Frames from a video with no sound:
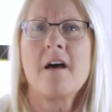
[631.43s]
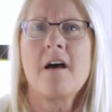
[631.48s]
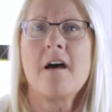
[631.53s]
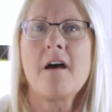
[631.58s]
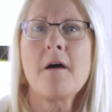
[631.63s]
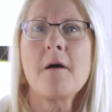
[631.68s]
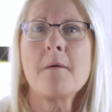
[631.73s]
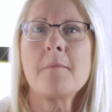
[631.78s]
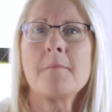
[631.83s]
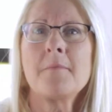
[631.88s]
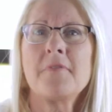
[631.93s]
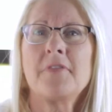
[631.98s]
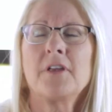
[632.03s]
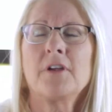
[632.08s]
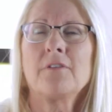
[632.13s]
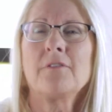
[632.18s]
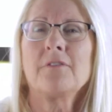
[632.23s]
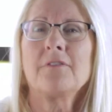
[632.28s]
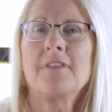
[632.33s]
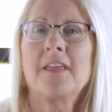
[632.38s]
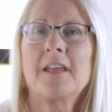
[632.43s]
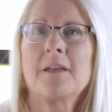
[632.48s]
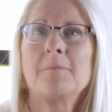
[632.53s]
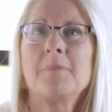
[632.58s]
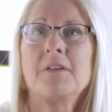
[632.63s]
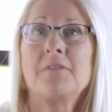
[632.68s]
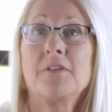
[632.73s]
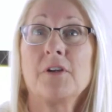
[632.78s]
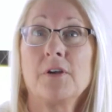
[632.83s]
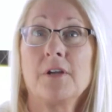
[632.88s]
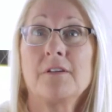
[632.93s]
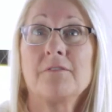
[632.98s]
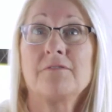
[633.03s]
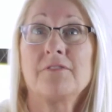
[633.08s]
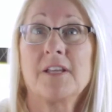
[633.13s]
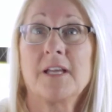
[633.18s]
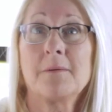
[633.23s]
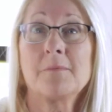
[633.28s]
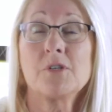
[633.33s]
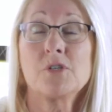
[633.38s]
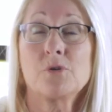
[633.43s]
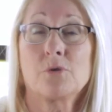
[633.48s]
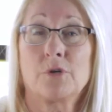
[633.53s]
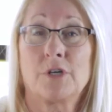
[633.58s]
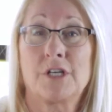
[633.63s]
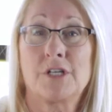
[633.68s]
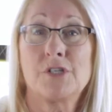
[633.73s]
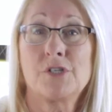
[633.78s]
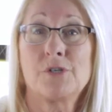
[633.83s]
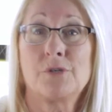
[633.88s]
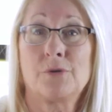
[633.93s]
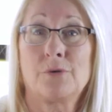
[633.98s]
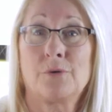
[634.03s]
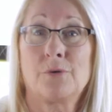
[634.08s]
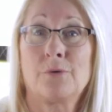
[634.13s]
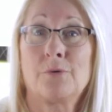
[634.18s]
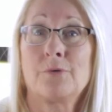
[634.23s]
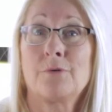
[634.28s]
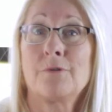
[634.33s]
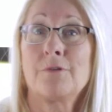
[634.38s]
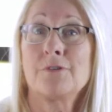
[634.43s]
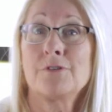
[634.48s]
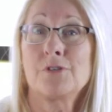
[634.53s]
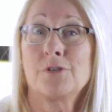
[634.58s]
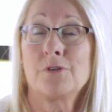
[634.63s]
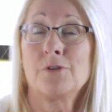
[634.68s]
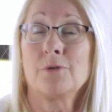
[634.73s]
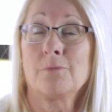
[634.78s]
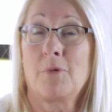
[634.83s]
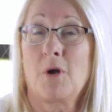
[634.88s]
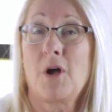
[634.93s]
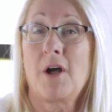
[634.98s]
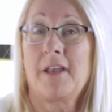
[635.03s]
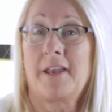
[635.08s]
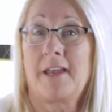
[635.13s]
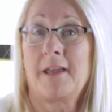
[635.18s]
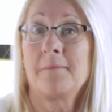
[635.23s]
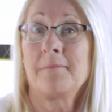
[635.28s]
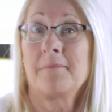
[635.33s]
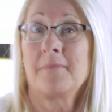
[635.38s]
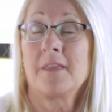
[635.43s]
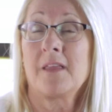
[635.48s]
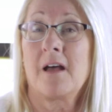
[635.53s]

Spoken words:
They can be very inflammatory to your body.